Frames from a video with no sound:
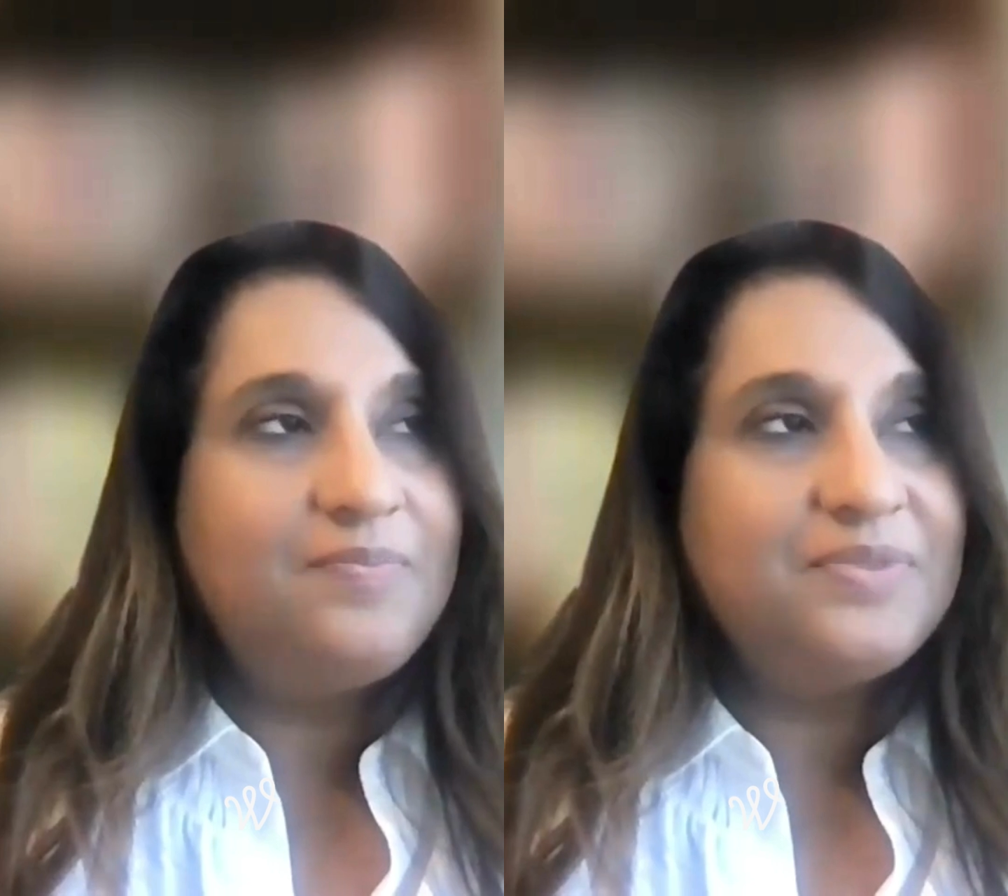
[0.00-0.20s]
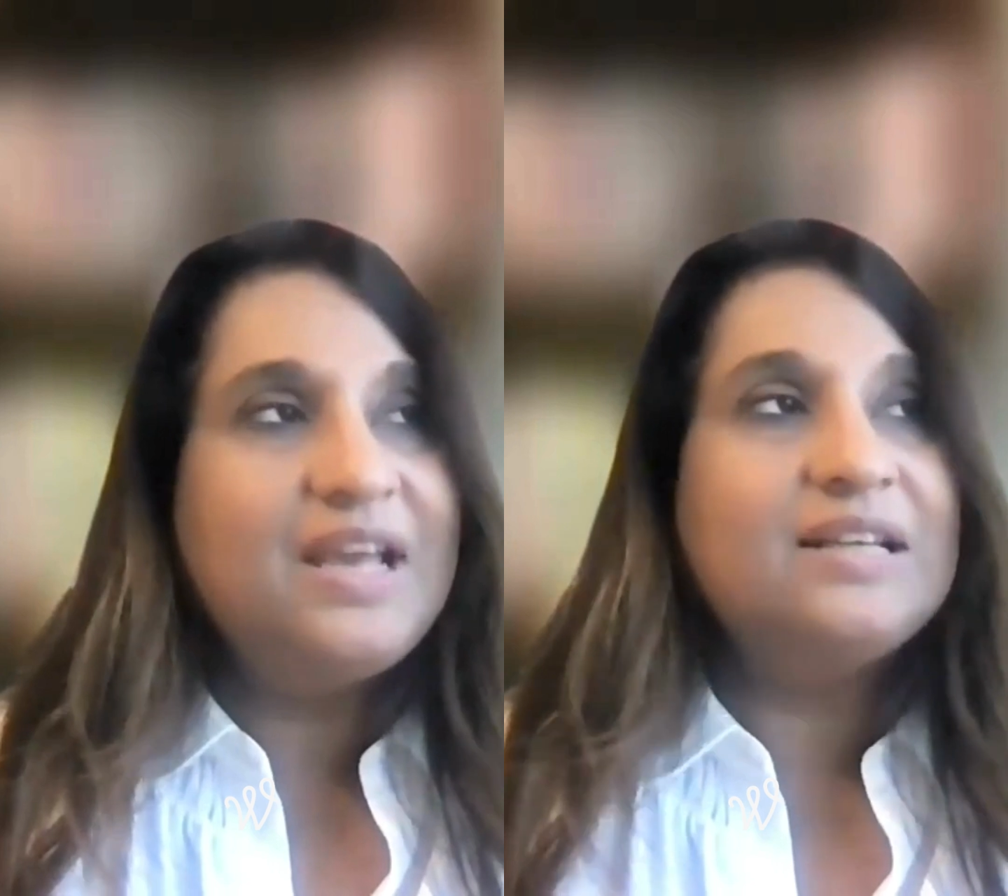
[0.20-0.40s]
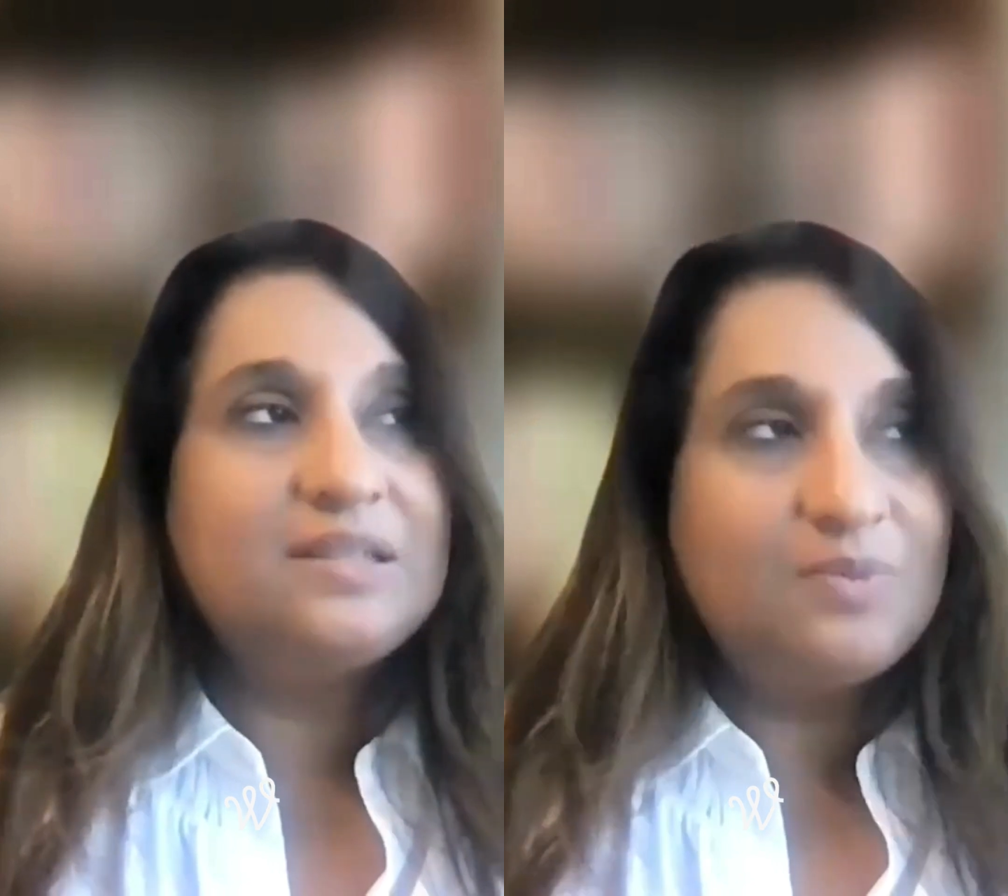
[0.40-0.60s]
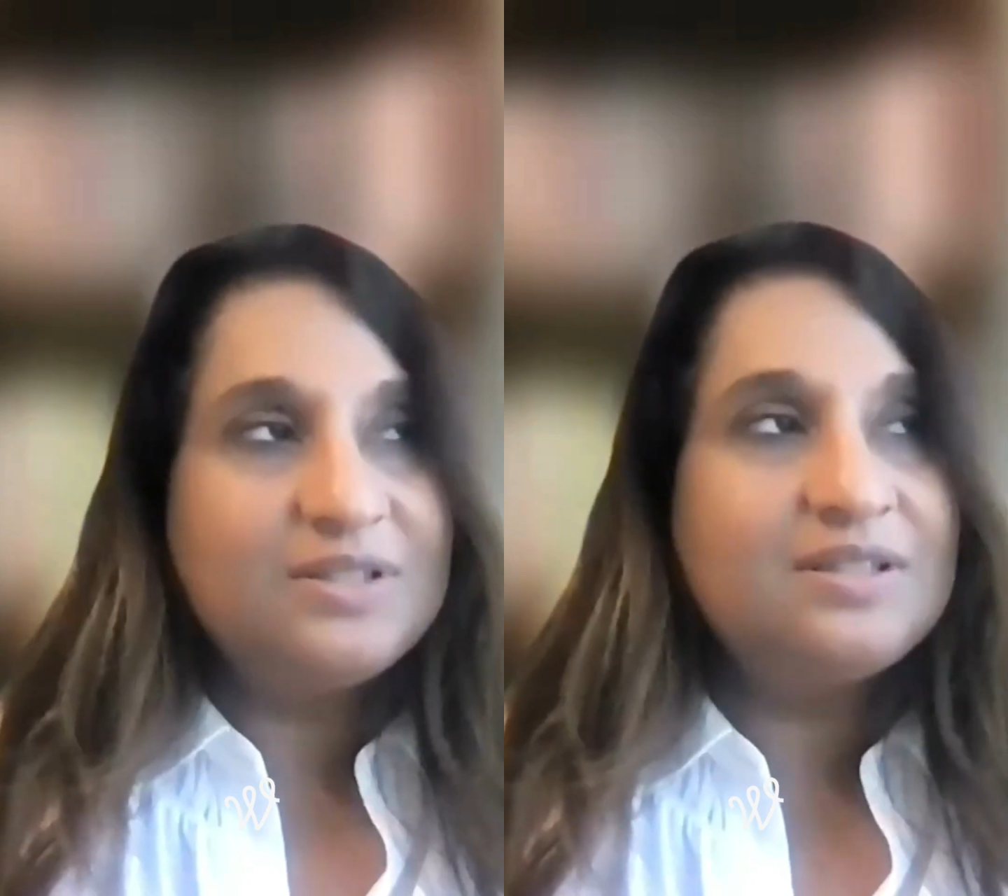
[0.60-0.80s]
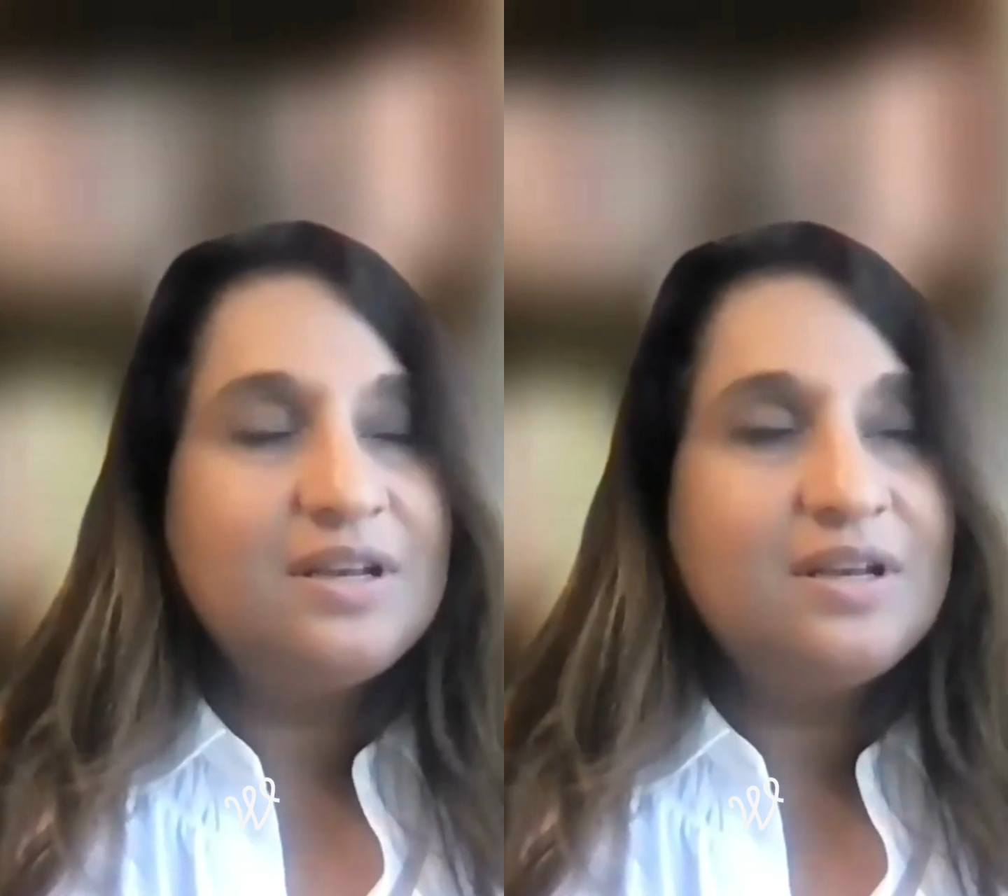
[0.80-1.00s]
Yes, it
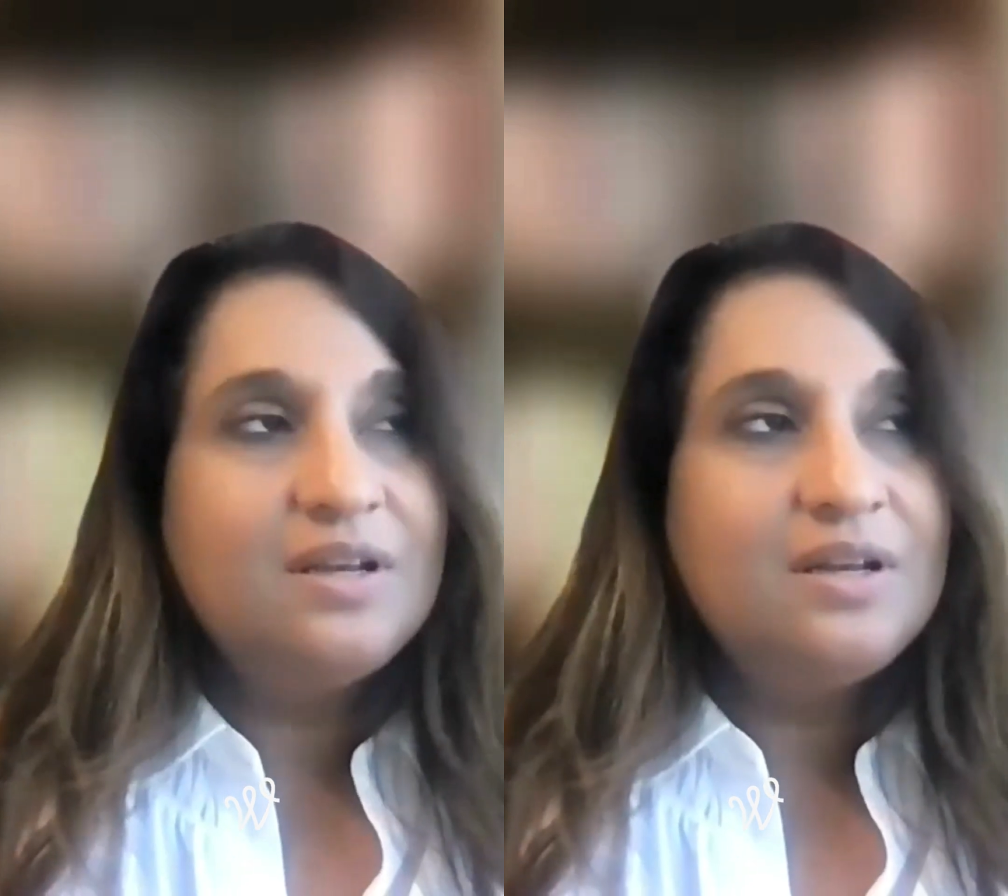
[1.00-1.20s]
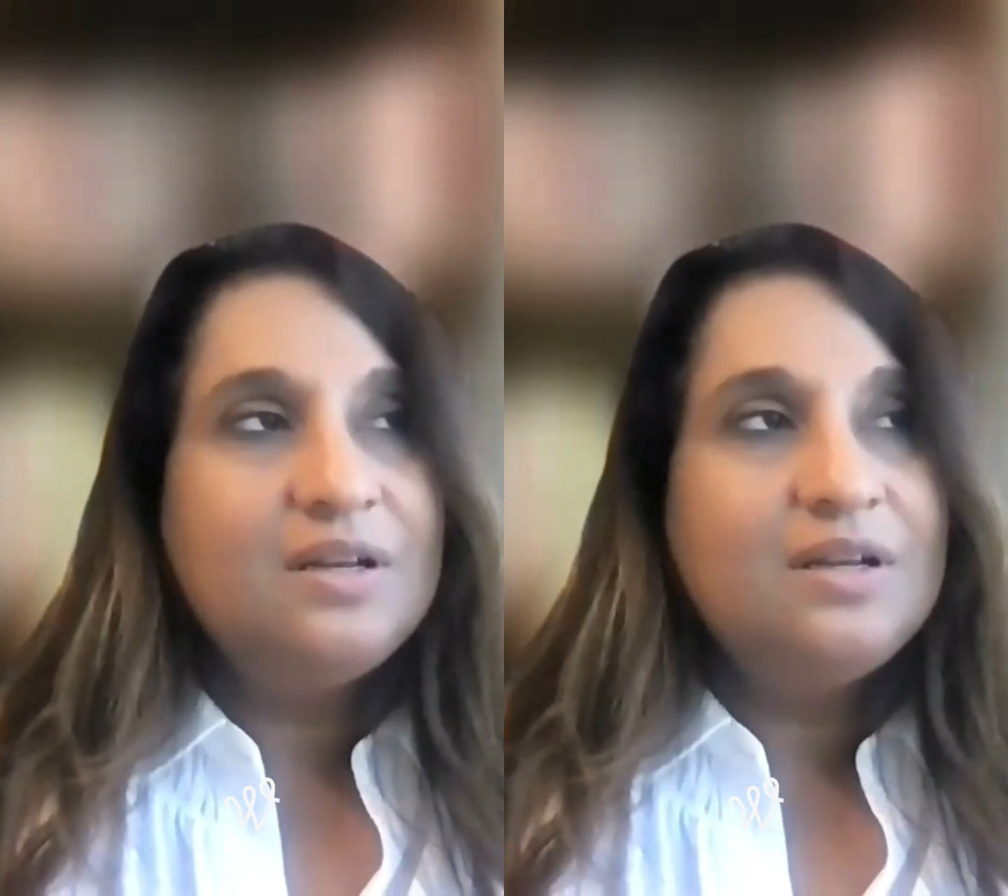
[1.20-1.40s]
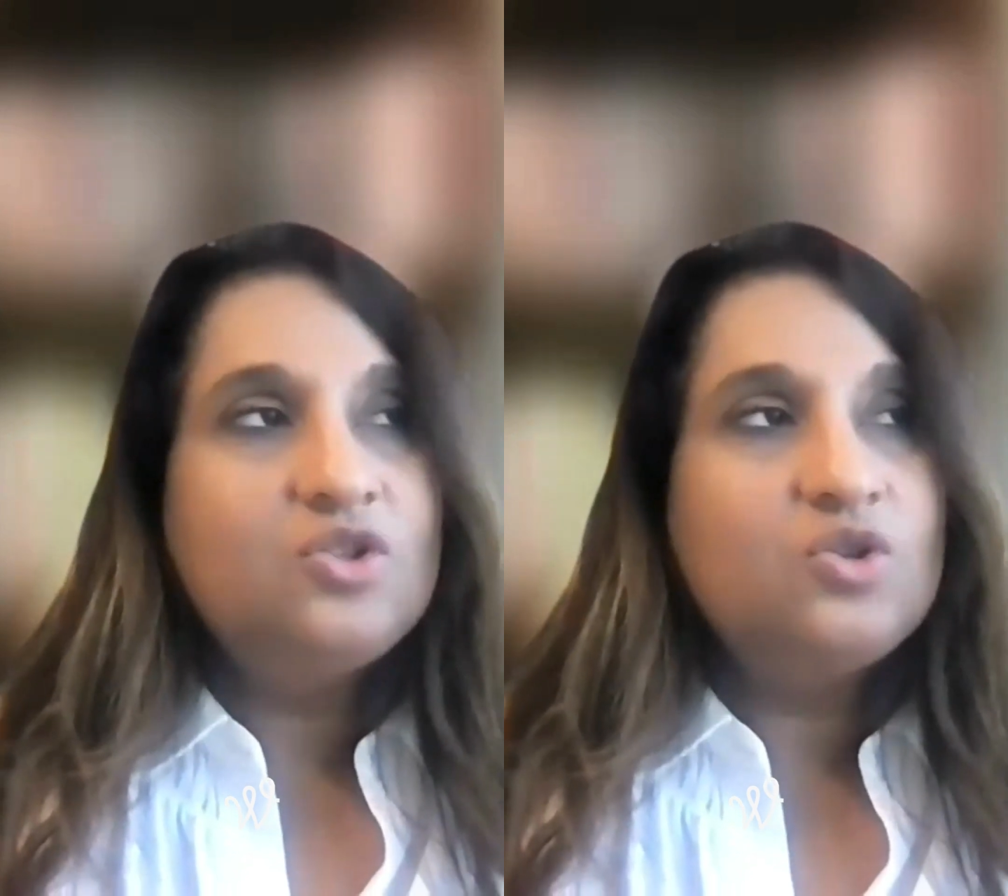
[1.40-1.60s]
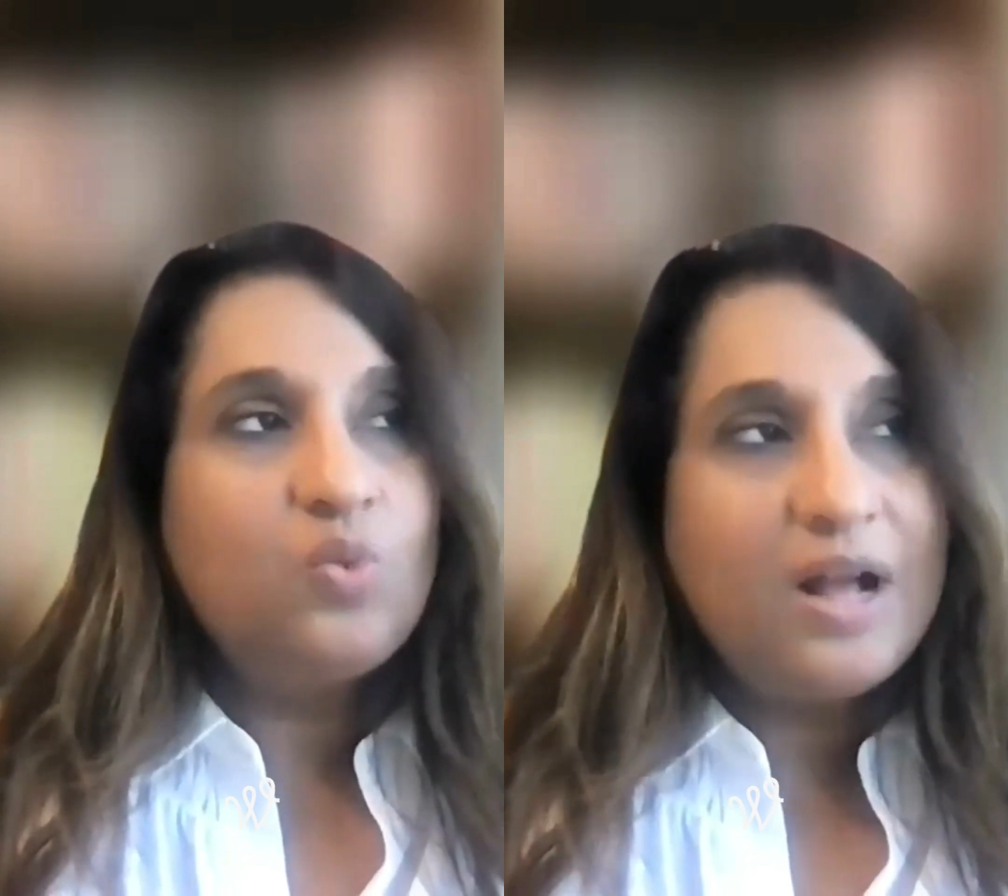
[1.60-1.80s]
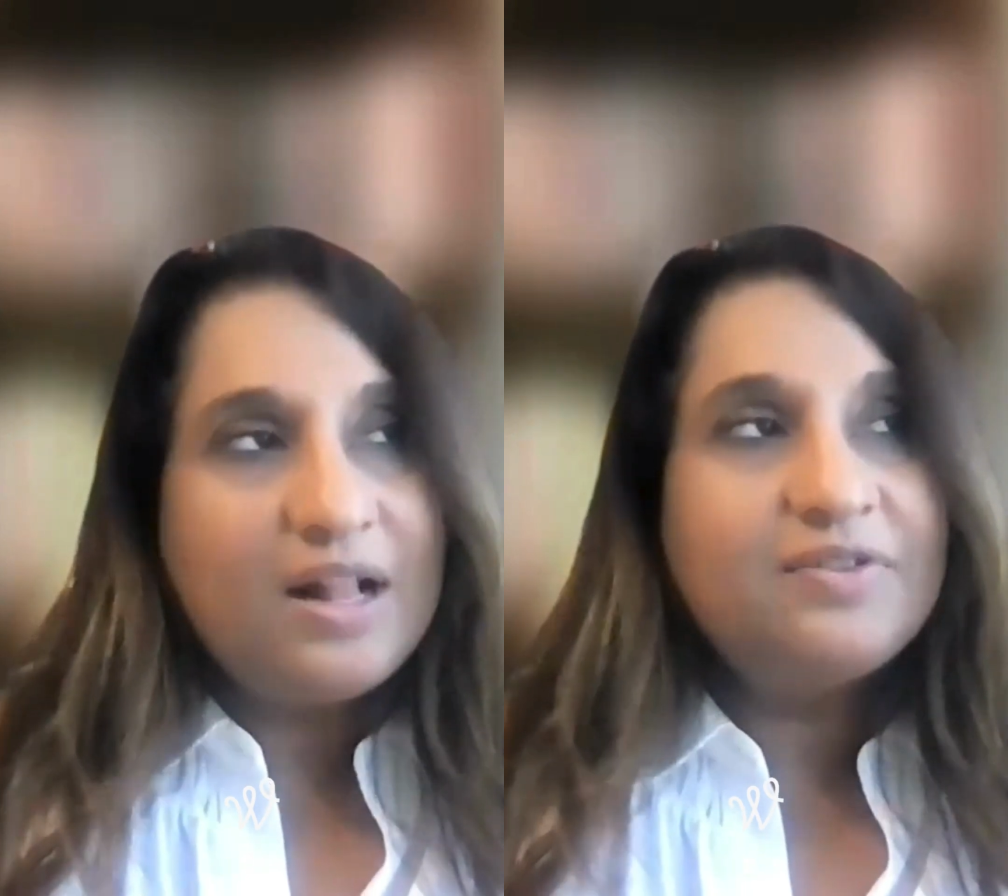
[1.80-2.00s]
was 12